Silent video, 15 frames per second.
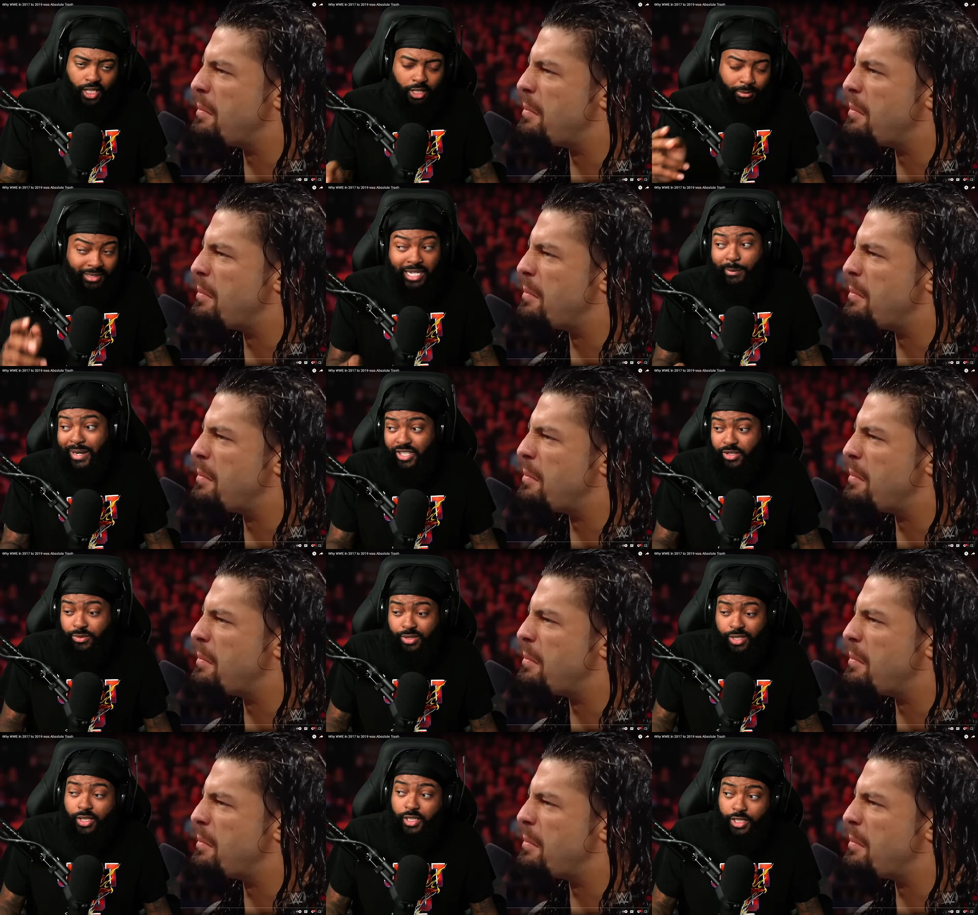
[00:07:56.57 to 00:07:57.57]
Speaker 1: But that match was
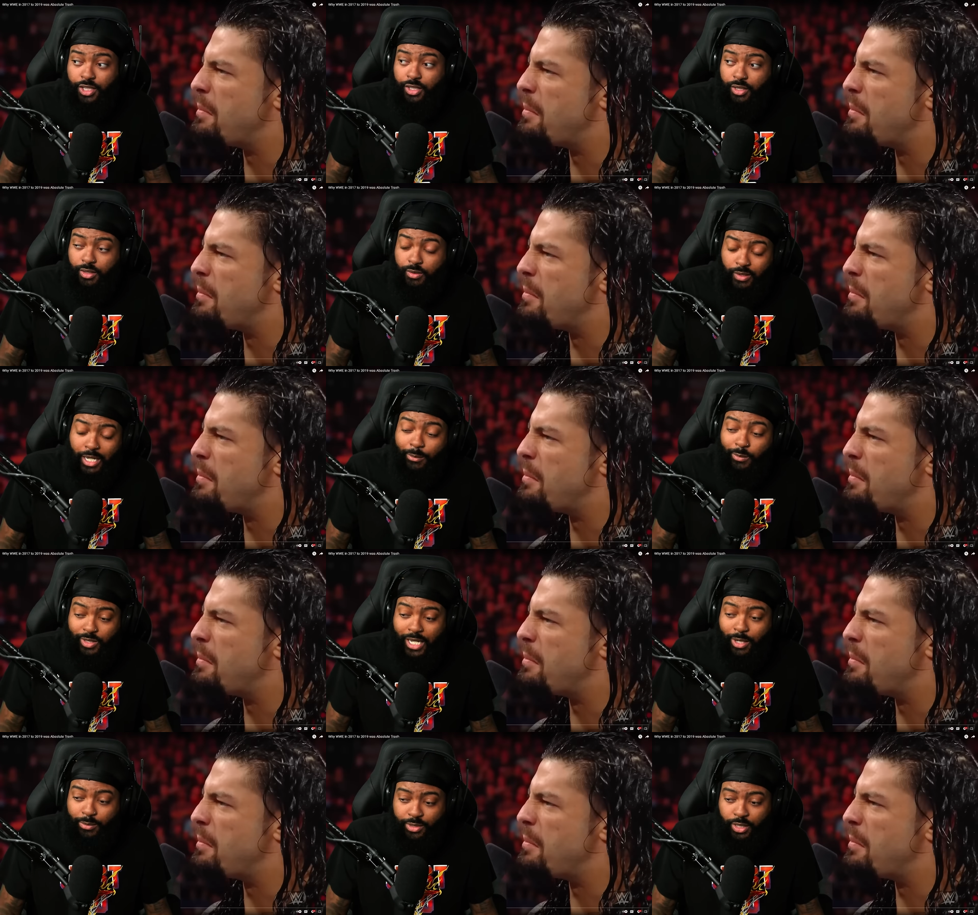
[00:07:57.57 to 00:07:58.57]
still a good. That was,
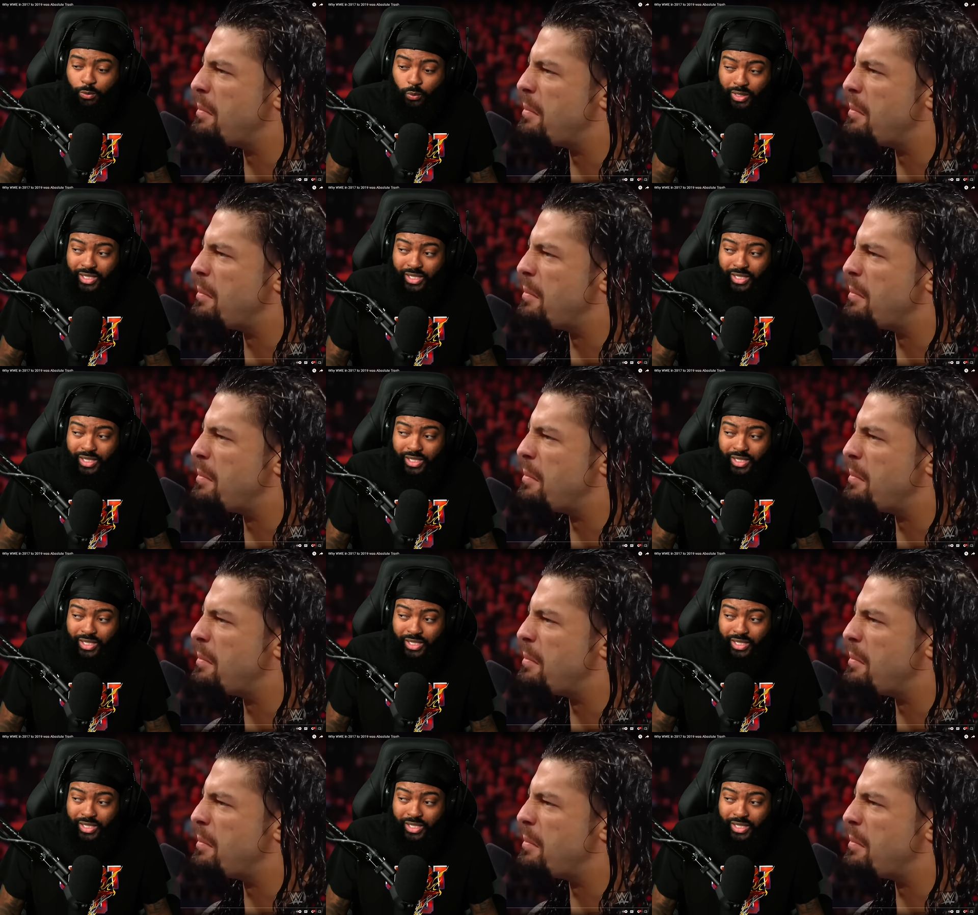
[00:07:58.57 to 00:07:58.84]
that was a really